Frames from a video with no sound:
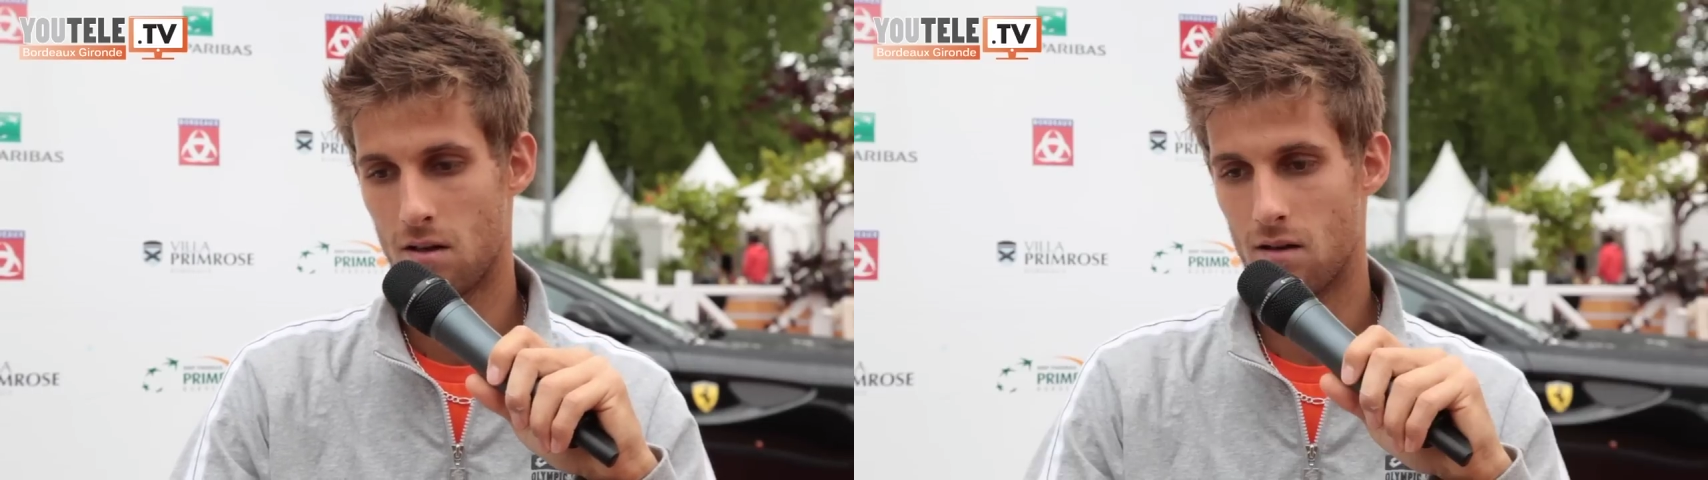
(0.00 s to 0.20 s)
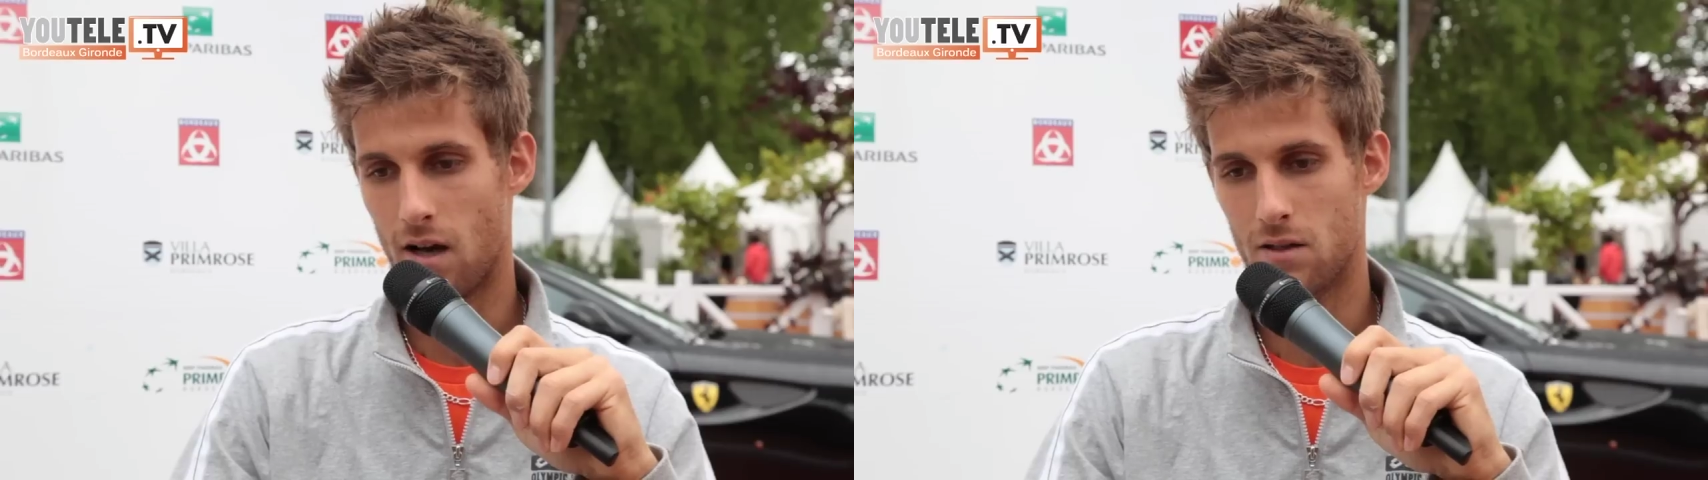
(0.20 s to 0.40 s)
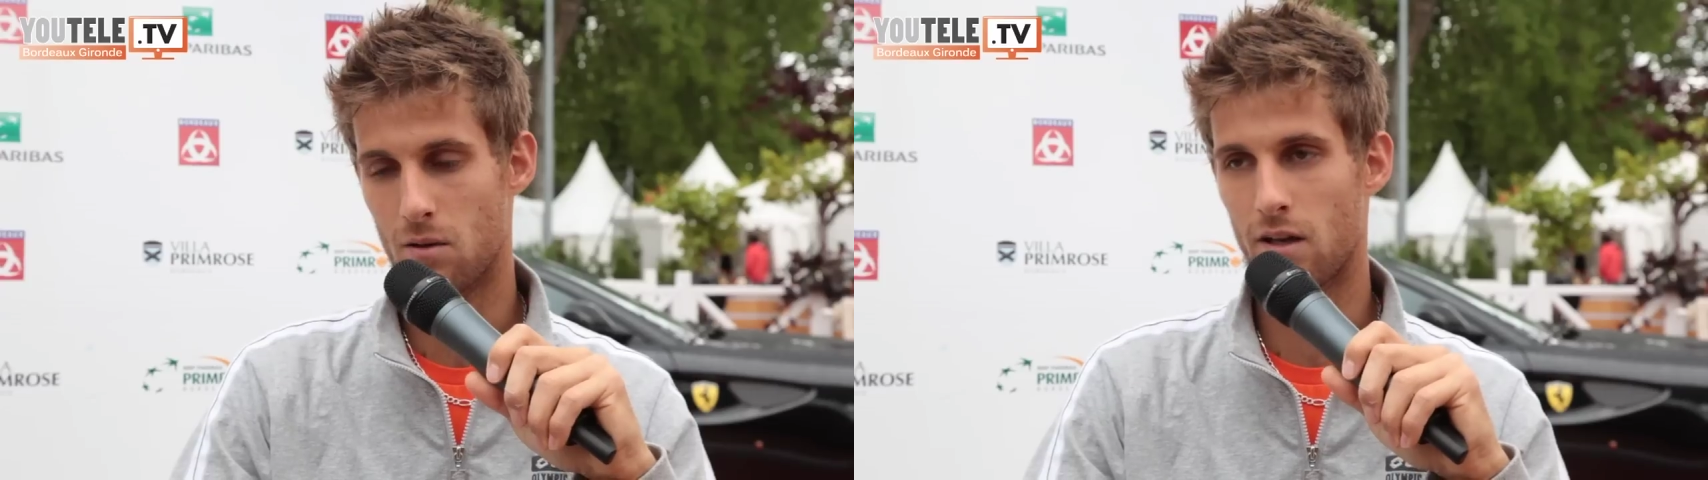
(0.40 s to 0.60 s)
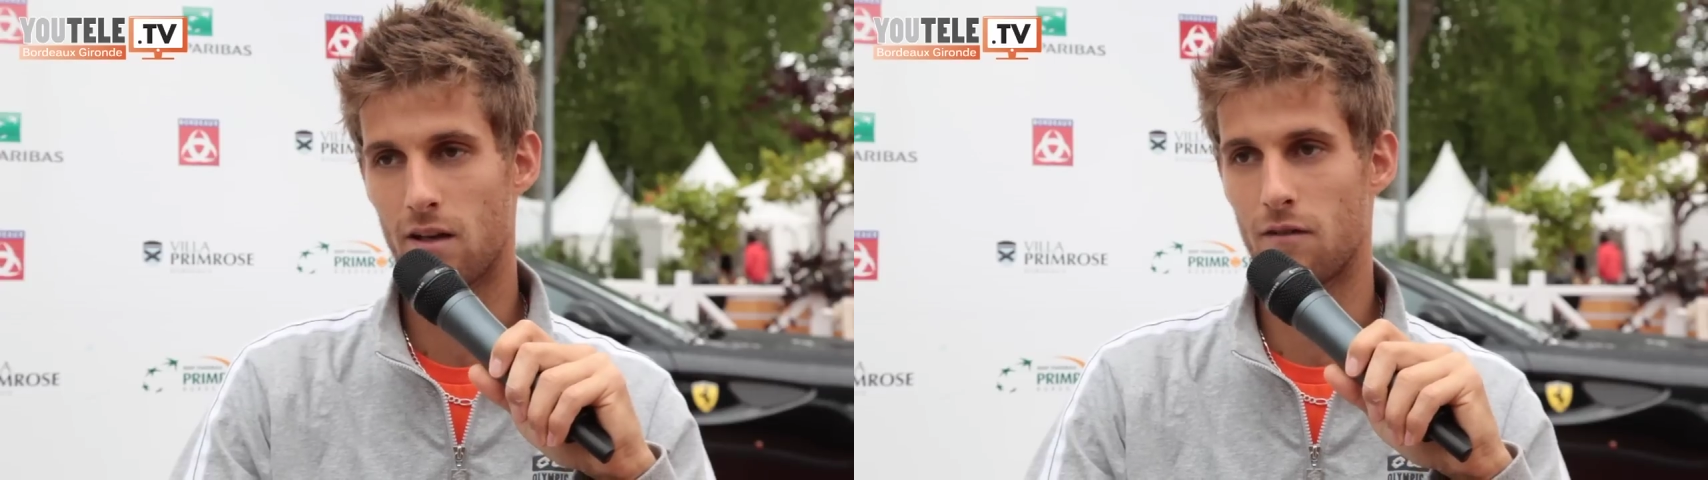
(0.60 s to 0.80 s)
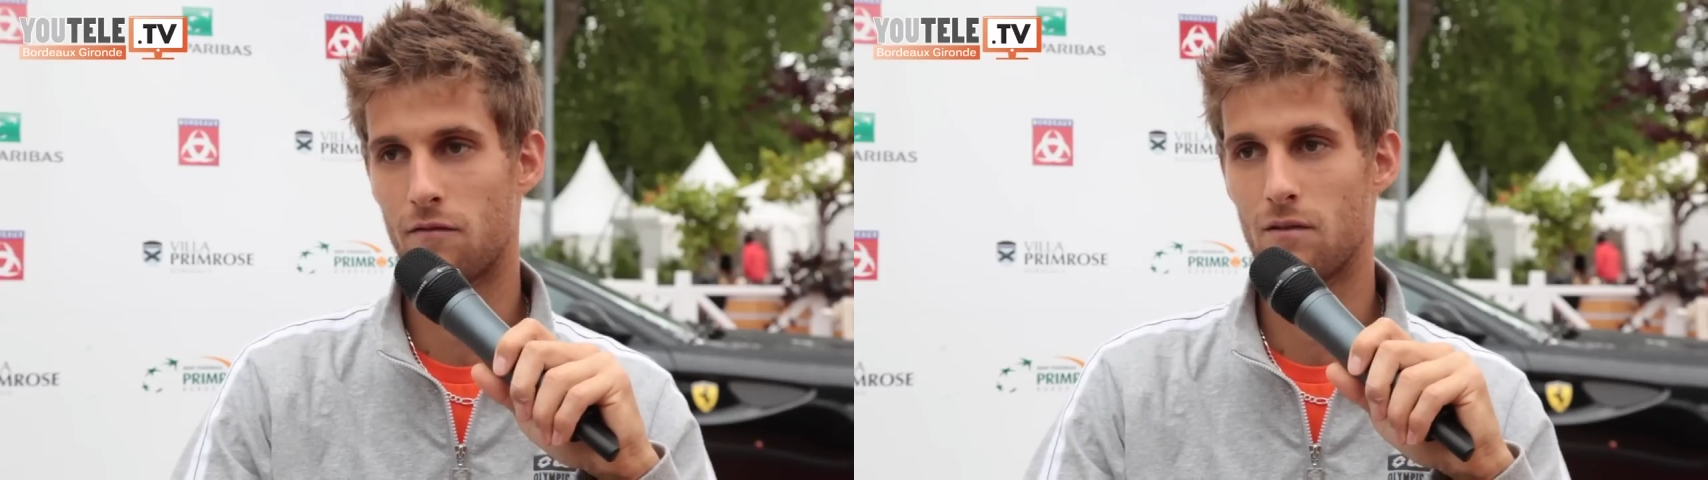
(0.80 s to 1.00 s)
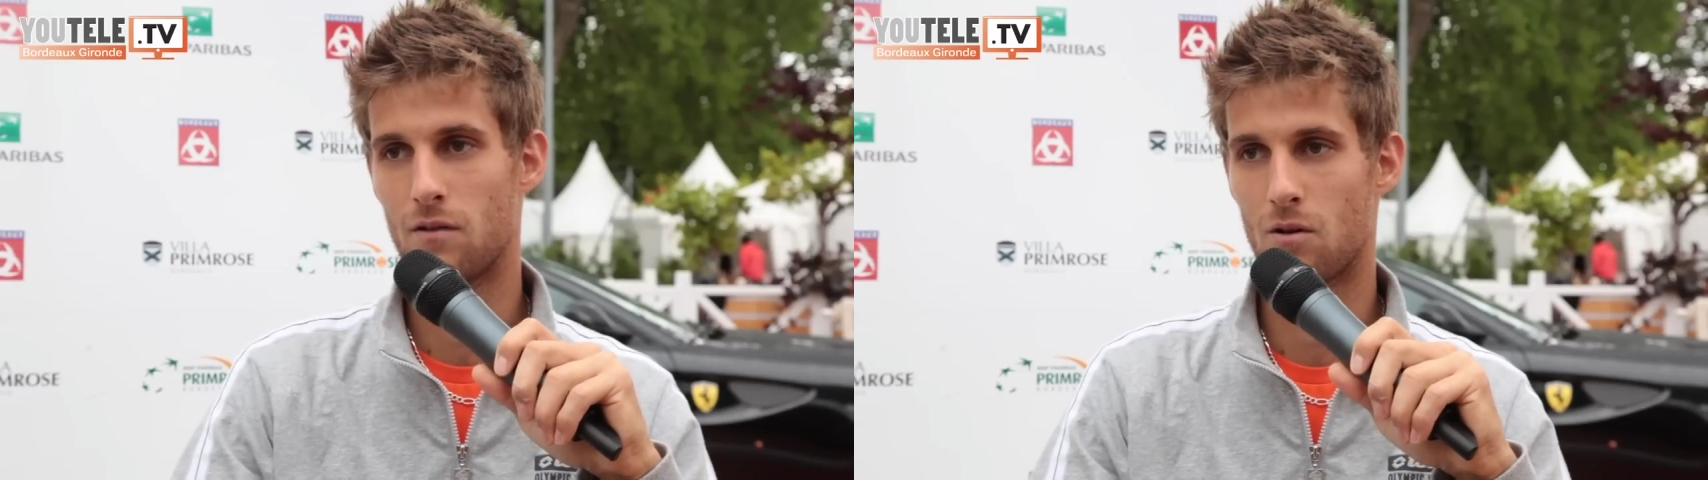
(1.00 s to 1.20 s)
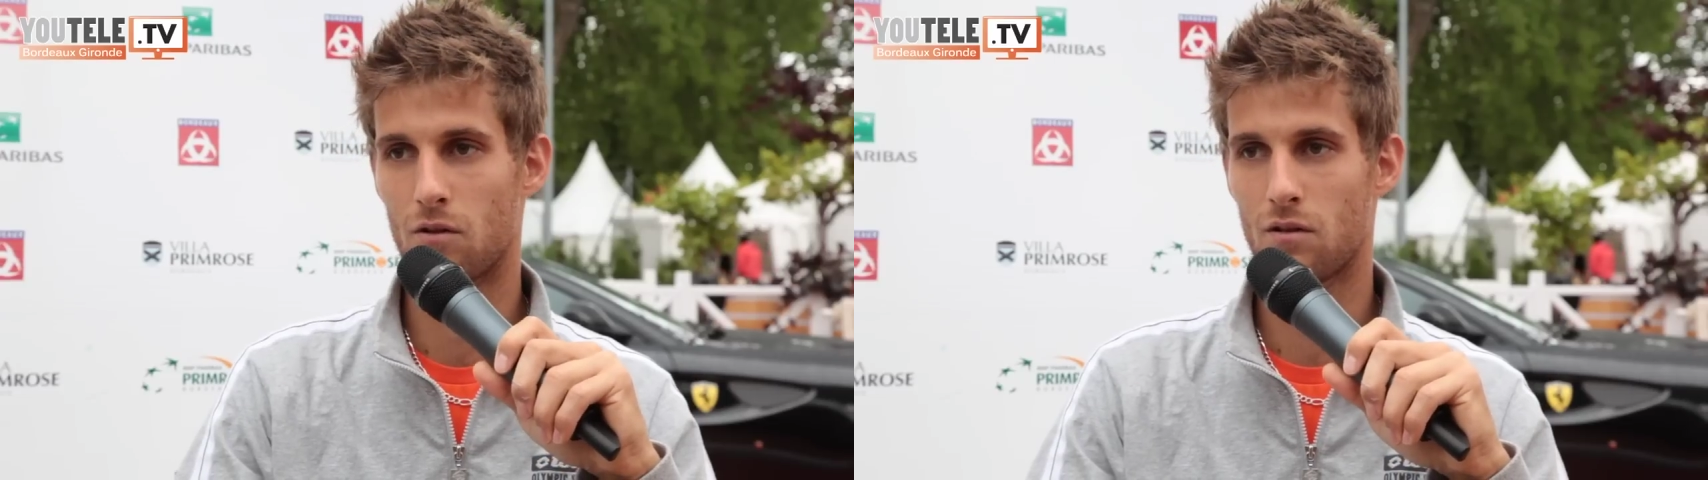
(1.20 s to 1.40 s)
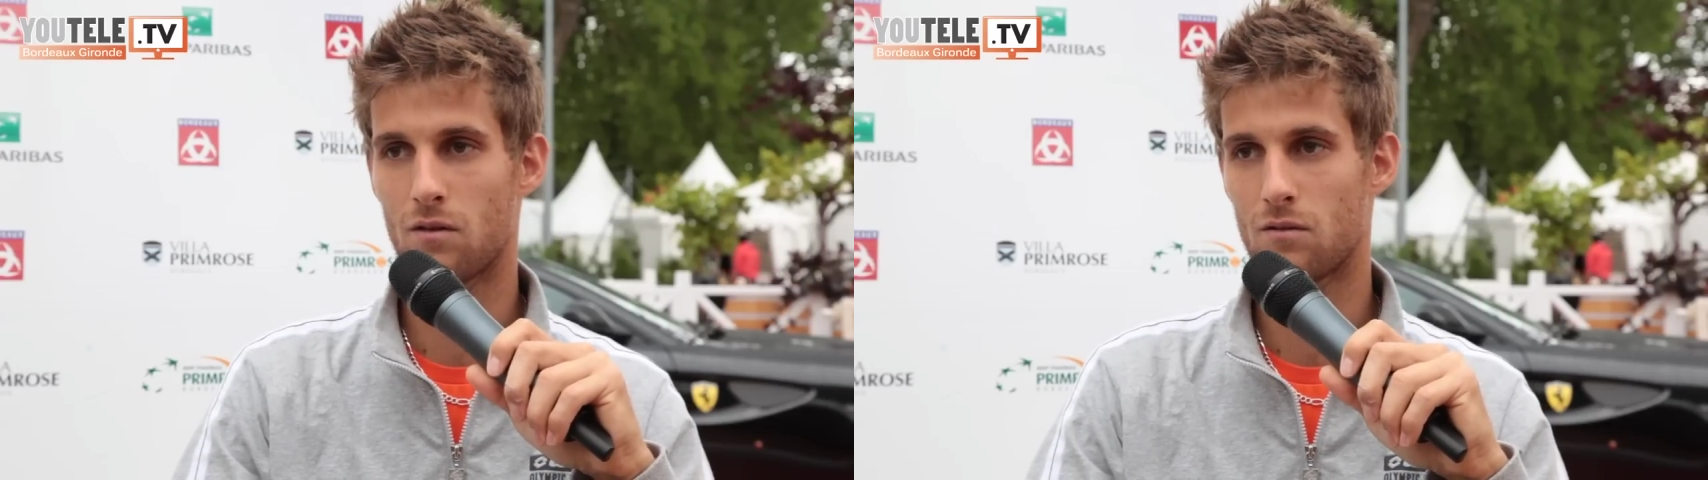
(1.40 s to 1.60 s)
I don't care if the Rosol is